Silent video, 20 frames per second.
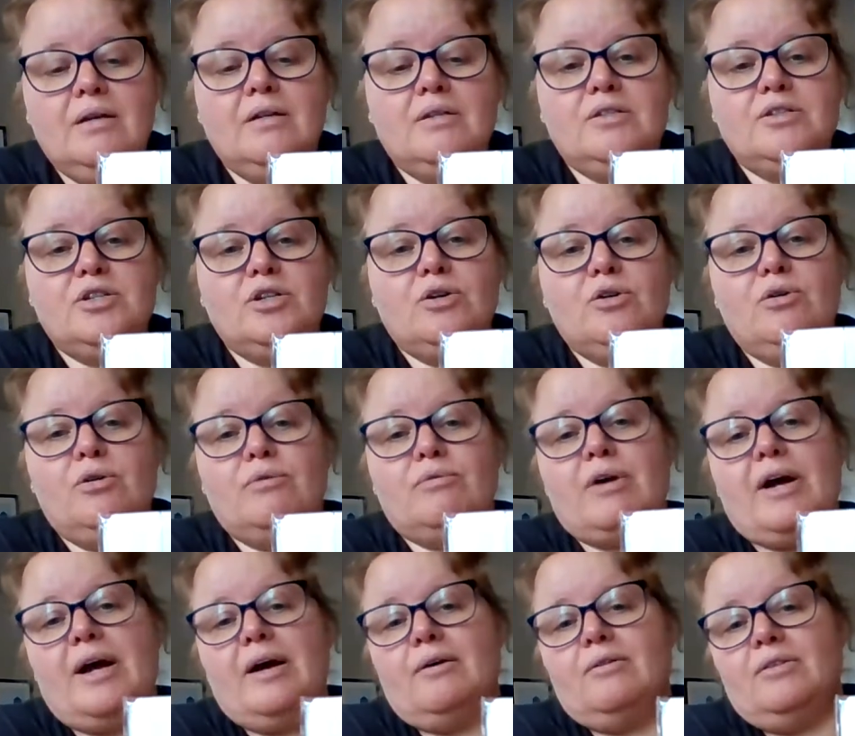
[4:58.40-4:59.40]
to go
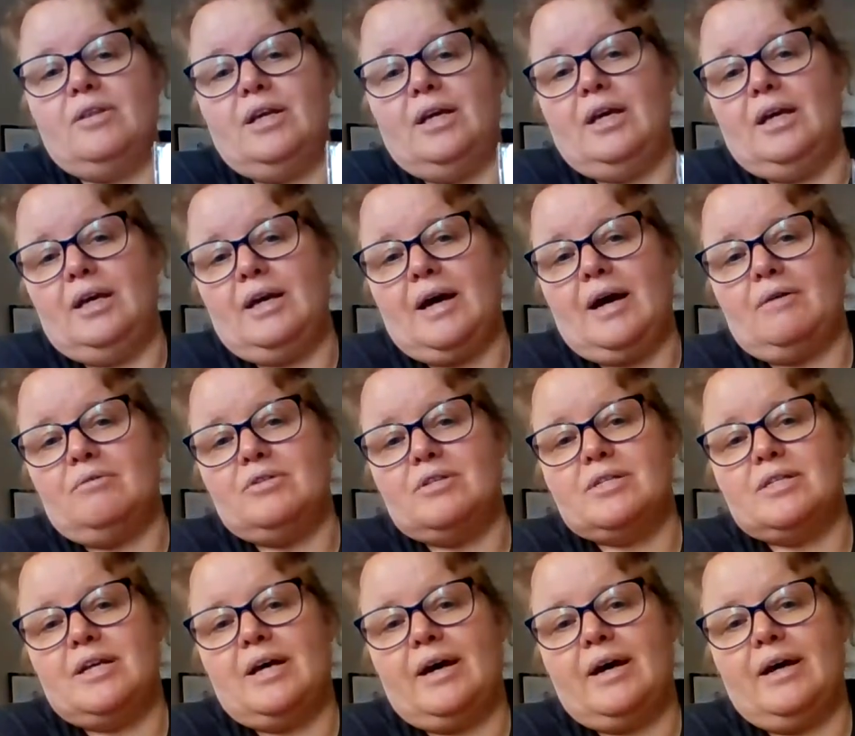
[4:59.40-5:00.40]
around the
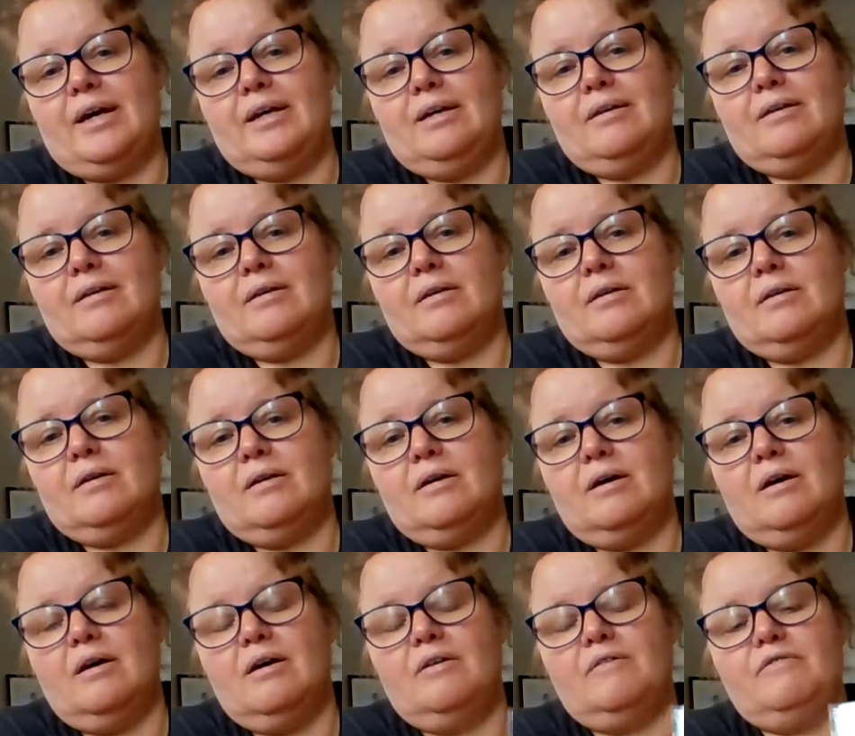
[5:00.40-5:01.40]
outside
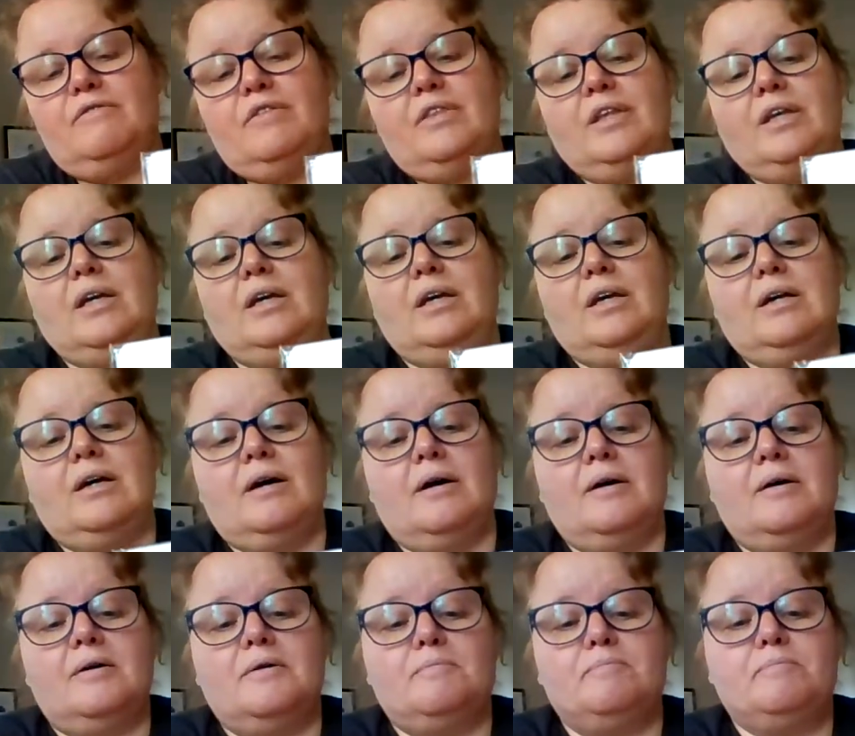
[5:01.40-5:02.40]
of the
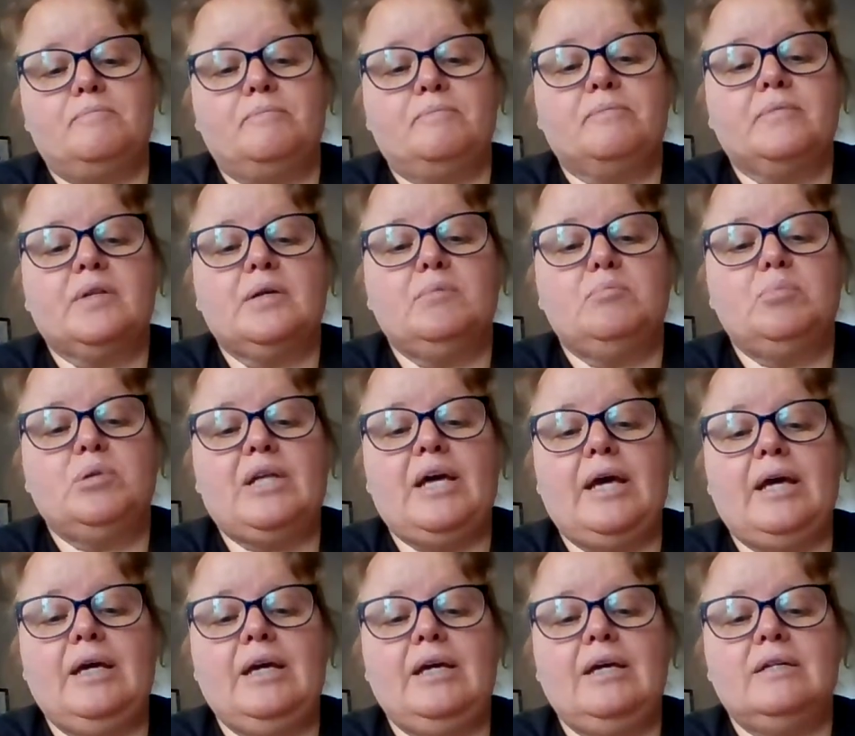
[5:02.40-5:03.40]

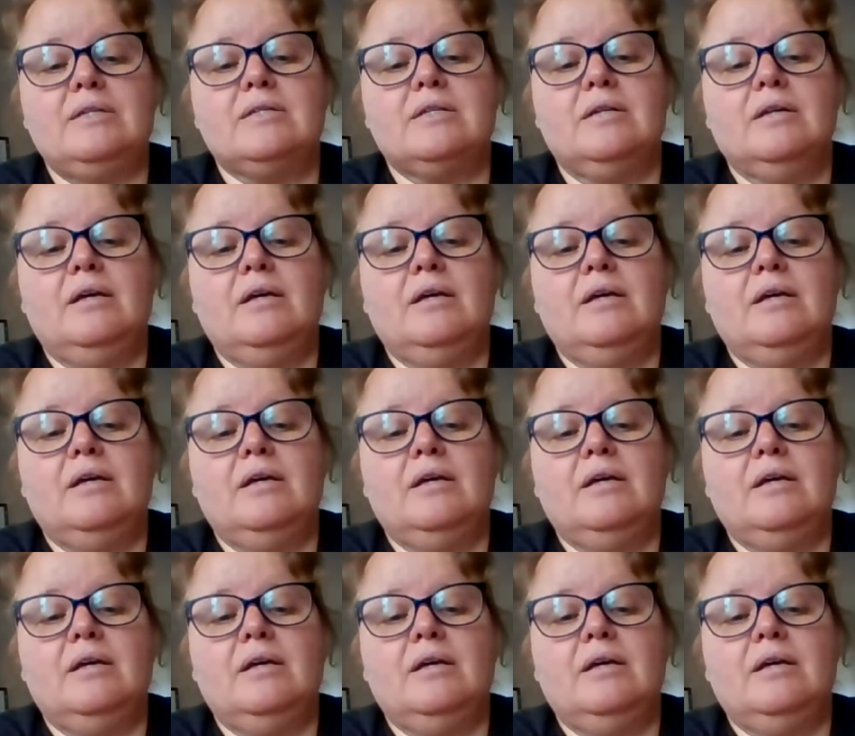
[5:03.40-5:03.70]
blanket,